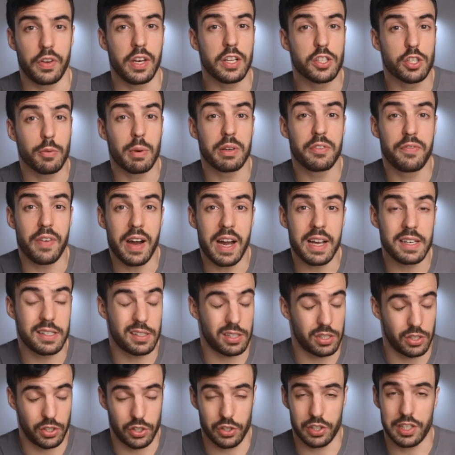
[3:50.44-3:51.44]
need some
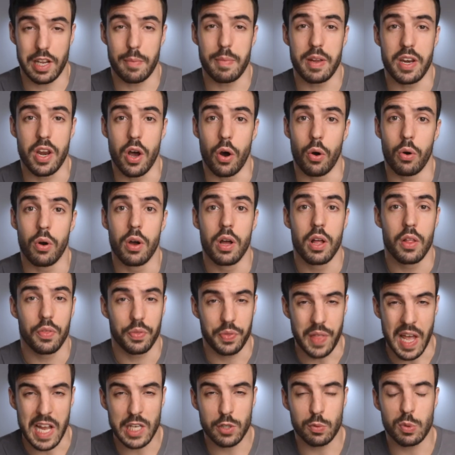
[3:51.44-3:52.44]
advice, just let me know.
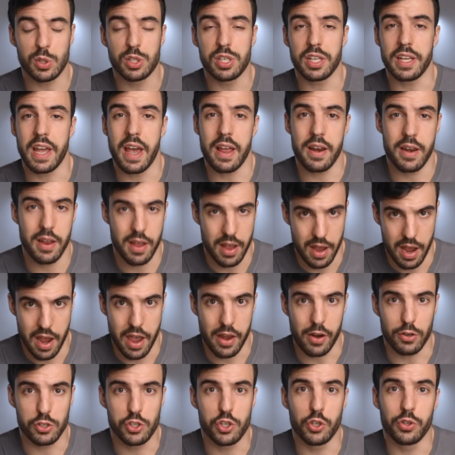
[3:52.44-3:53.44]
Thanks once again,
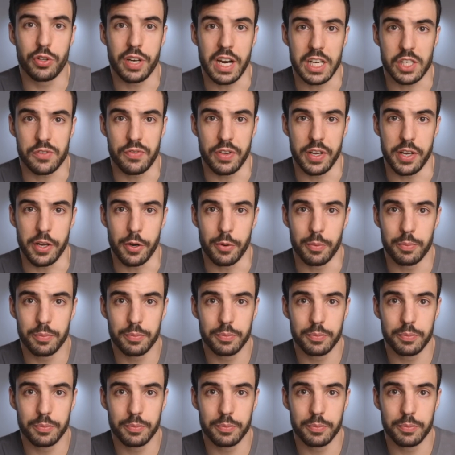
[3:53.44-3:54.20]
and I'll see you in the next video.